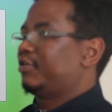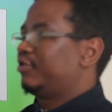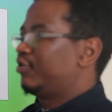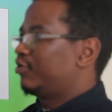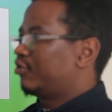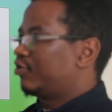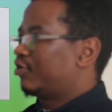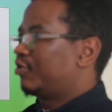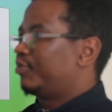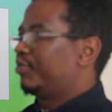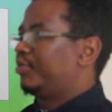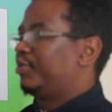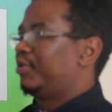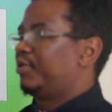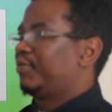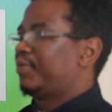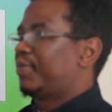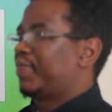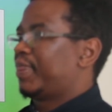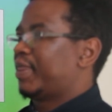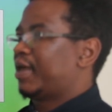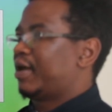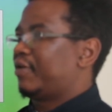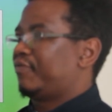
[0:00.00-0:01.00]
Europe.
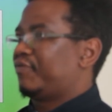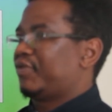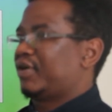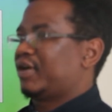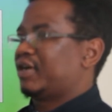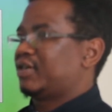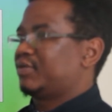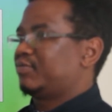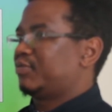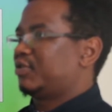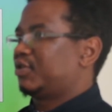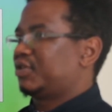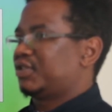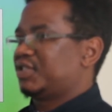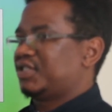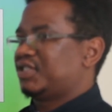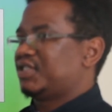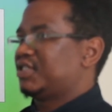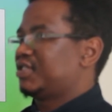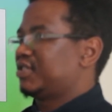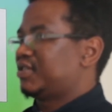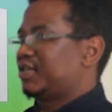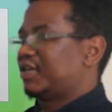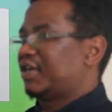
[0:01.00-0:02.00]
Africa has more
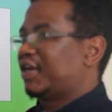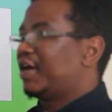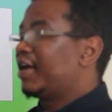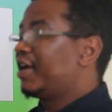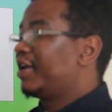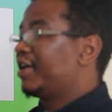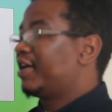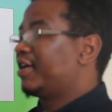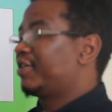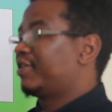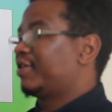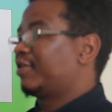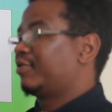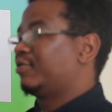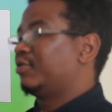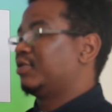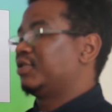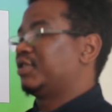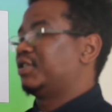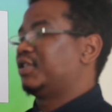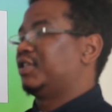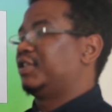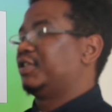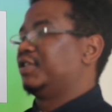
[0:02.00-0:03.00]
Christians than any other
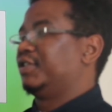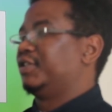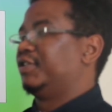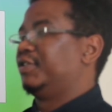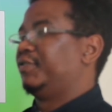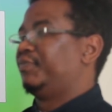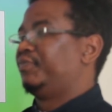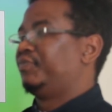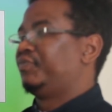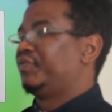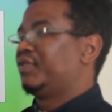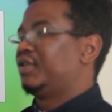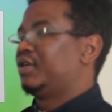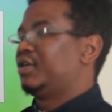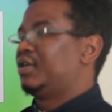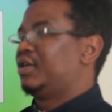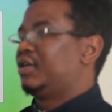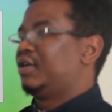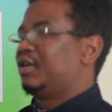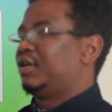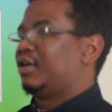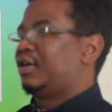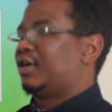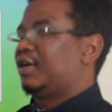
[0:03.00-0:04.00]
continent.
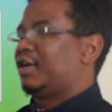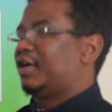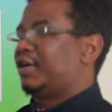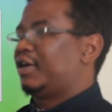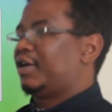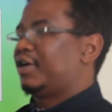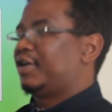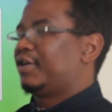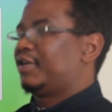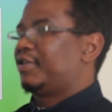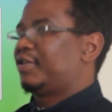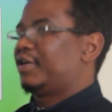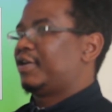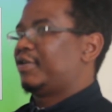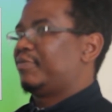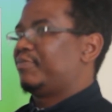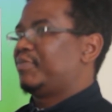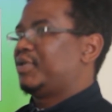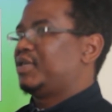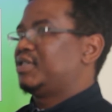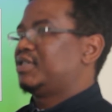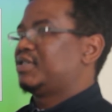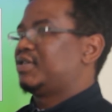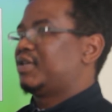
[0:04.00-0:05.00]
And that
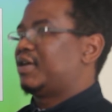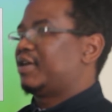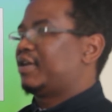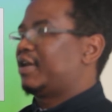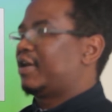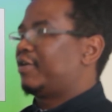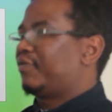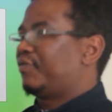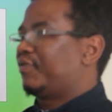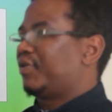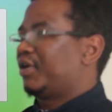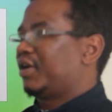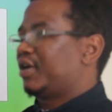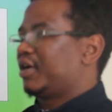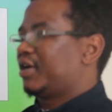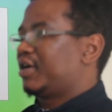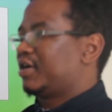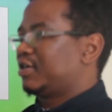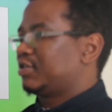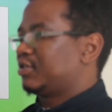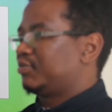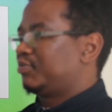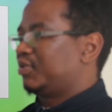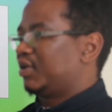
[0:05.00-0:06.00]
means that Africa
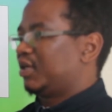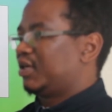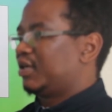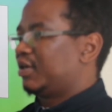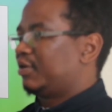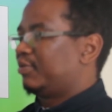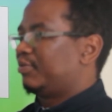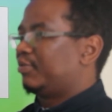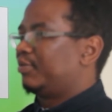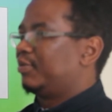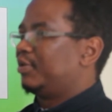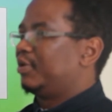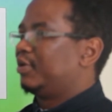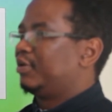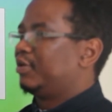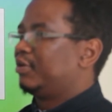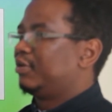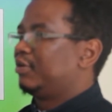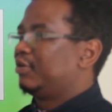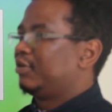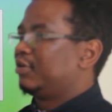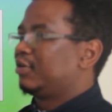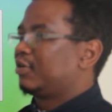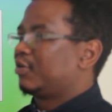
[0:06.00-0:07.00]
has become
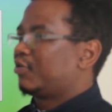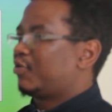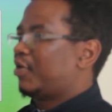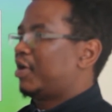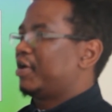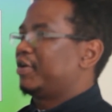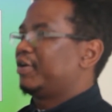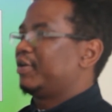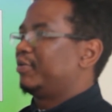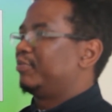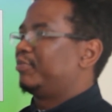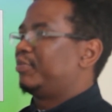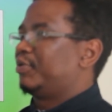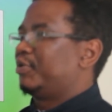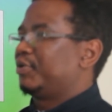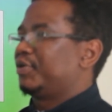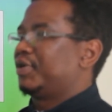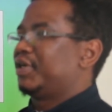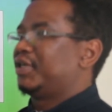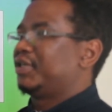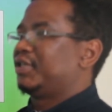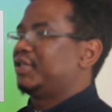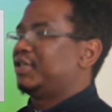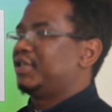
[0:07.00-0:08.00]
quite
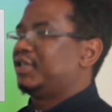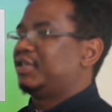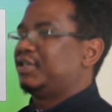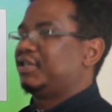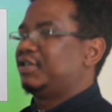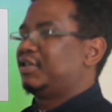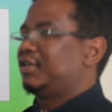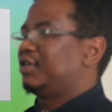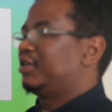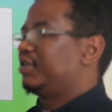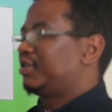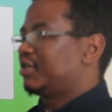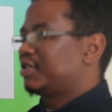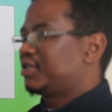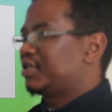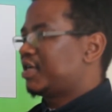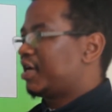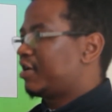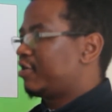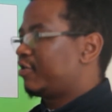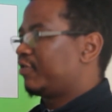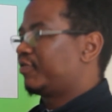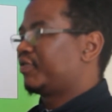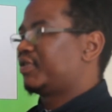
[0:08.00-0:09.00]
important in the
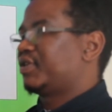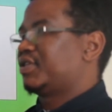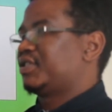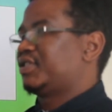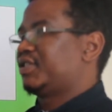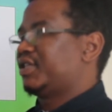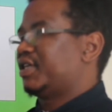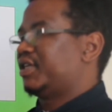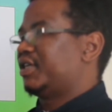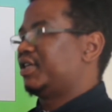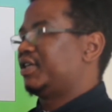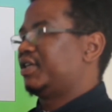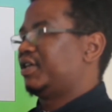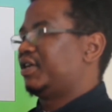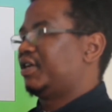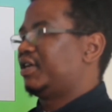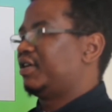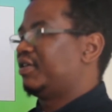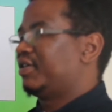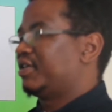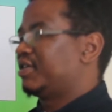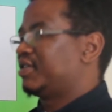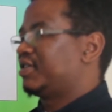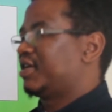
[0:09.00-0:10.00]
study of Christianity,
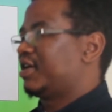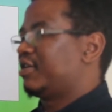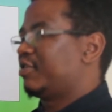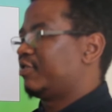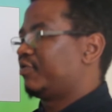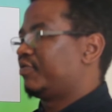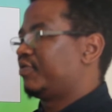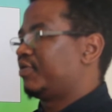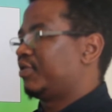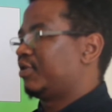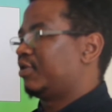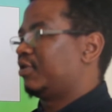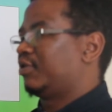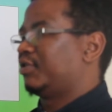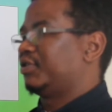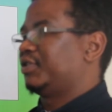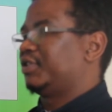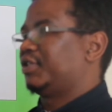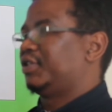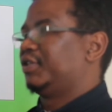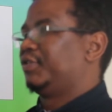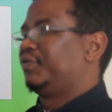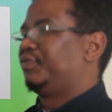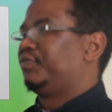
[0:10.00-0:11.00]
in the study of theology.